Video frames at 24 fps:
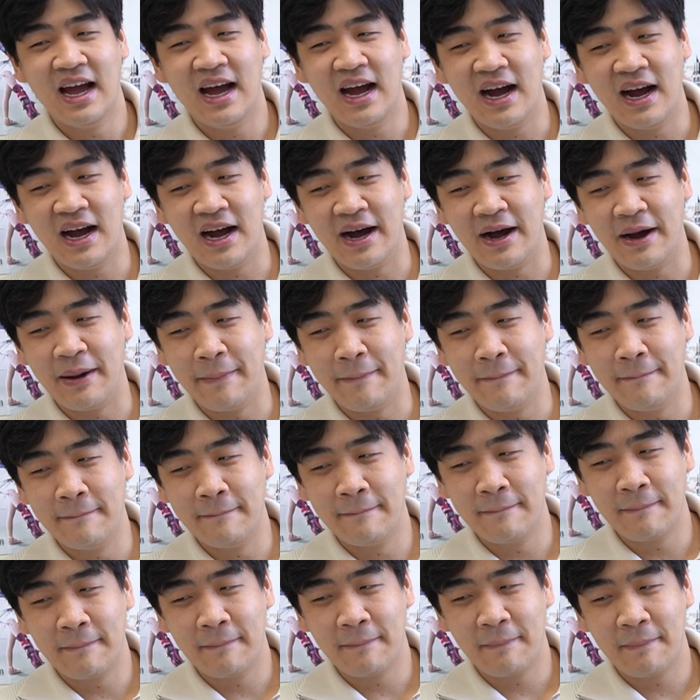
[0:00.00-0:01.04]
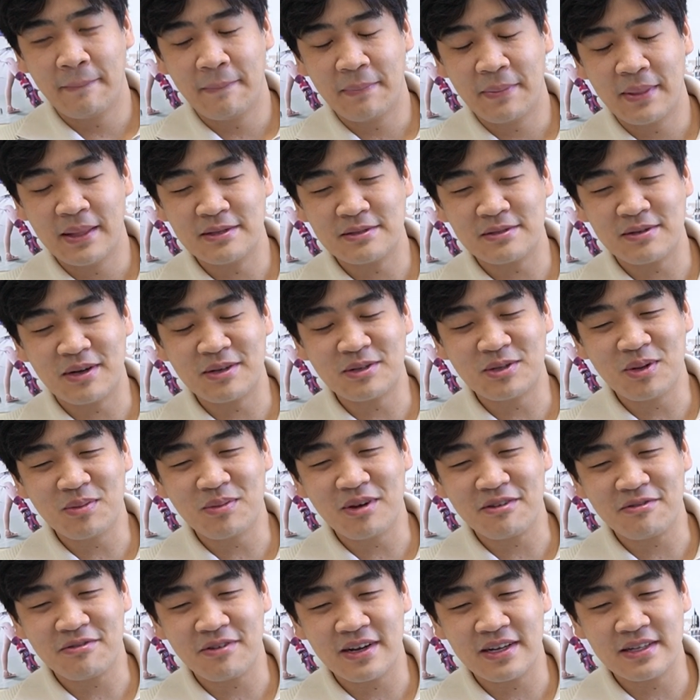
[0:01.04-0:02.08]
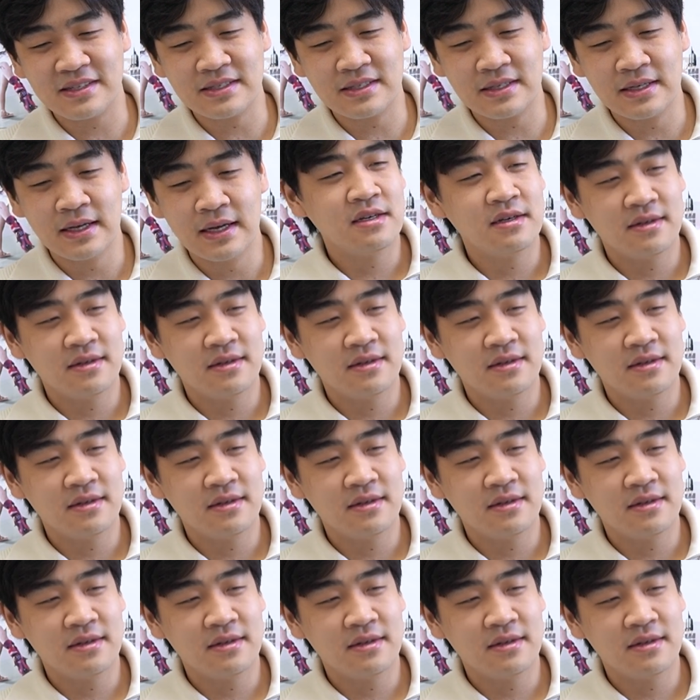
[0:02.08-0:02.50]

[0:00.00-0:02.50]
So I told my friends,